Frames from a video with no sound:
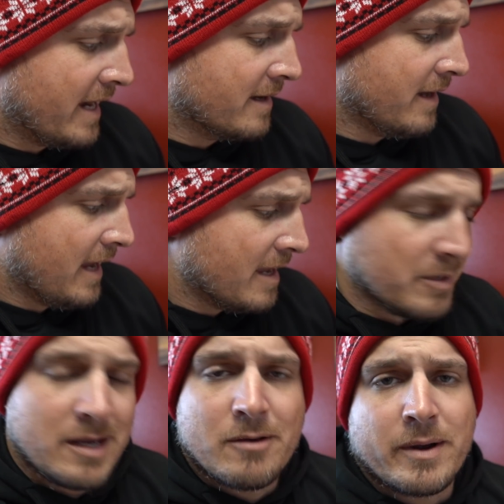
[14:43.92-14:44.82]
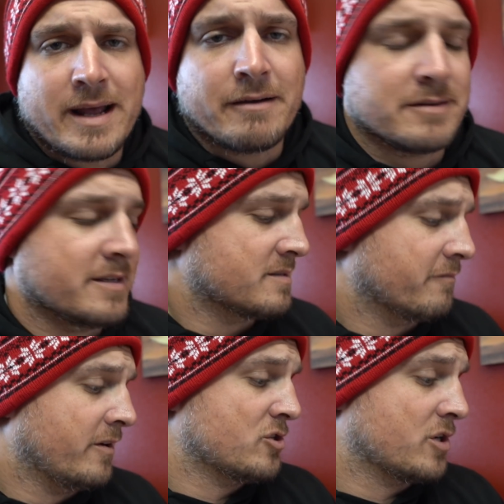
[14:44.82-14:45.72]
and Emmy went out and did some
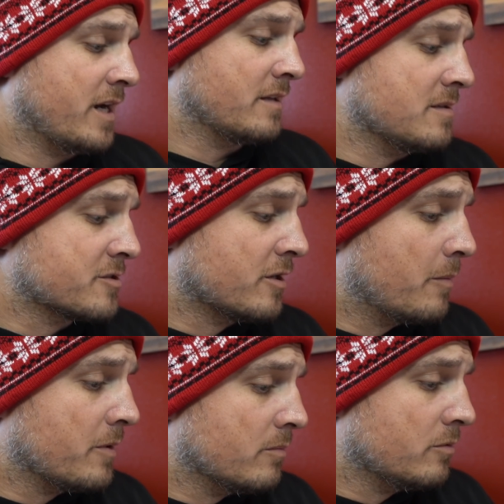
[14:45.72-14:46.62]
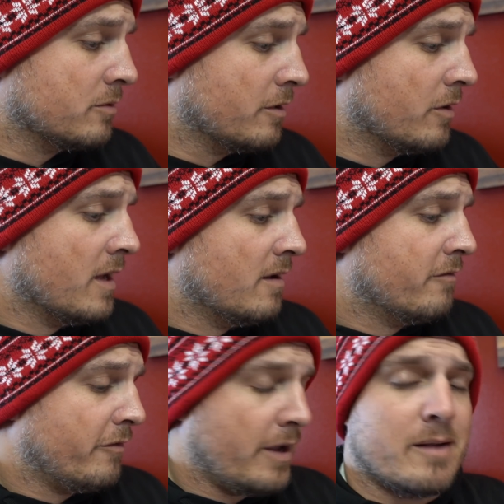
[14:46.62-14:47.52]
fishing, caught these crappie and bluegill,
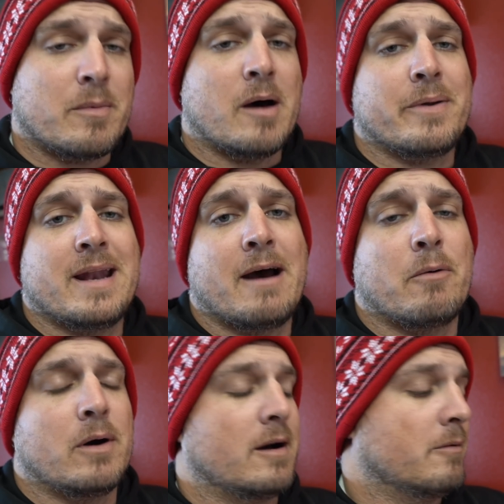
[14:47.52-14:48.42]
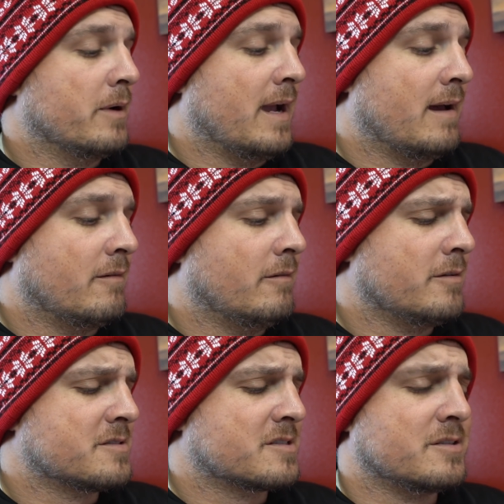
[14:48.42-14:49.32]
filleted them up, and now uh, we had a
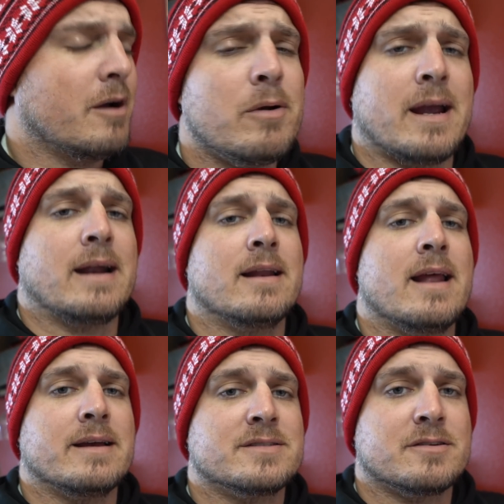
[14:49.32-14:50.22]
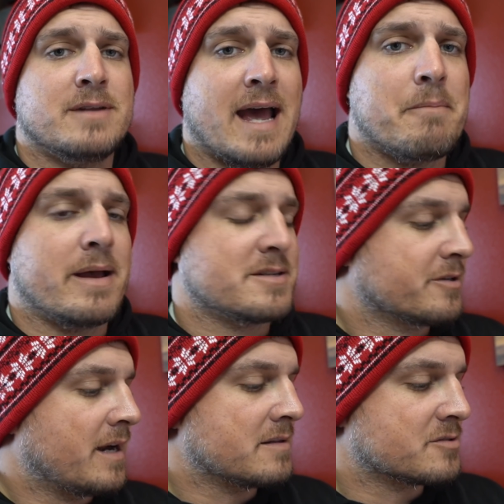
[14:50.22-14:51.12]
little snow day today. So dab
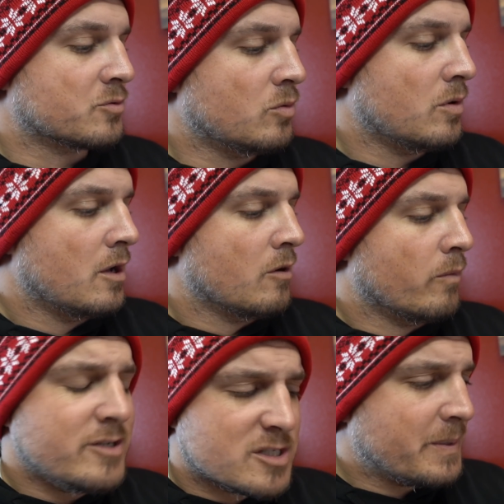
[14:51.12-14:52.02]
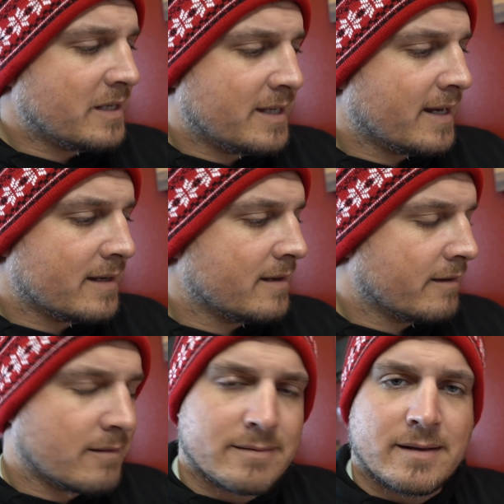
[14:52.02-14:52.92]
master got at school. We just been kicking it
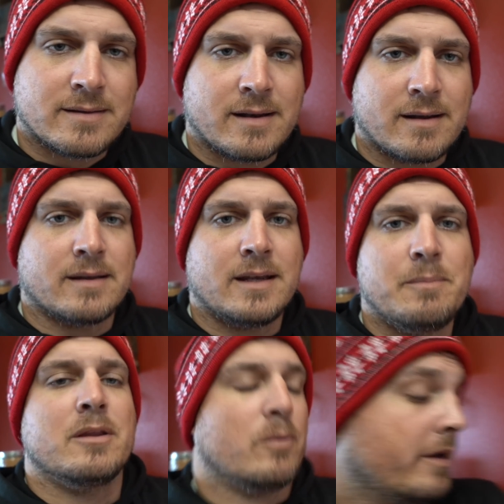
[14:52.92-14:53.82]
here, and I thought that uh, he'd be the